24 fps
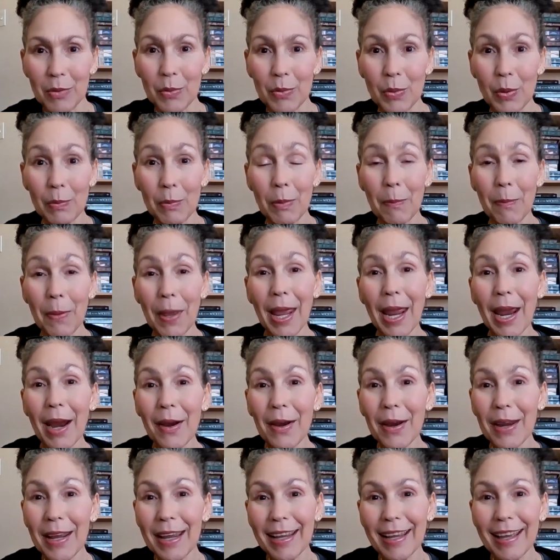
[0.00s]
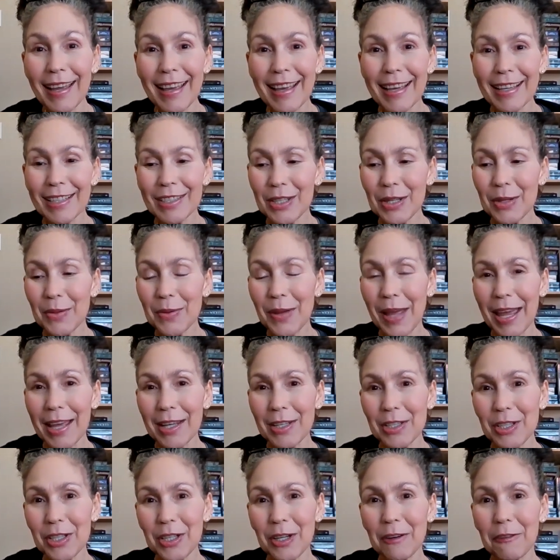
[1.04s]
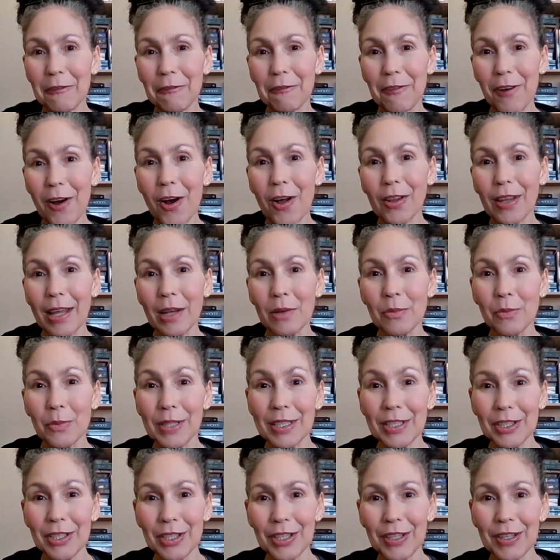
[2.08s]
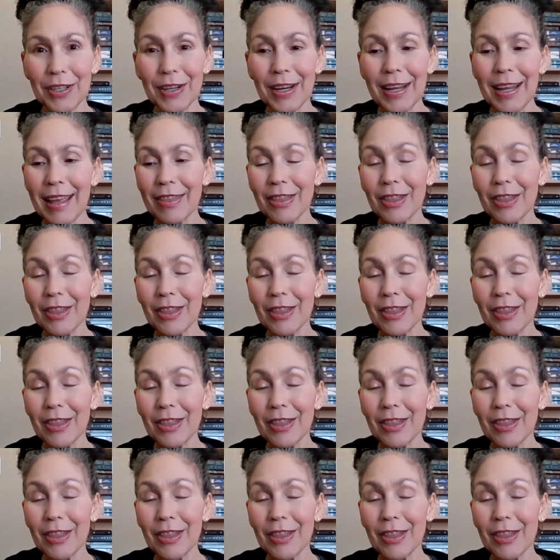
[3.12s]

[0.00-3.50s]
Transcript: We were preparing to enter fall and winter,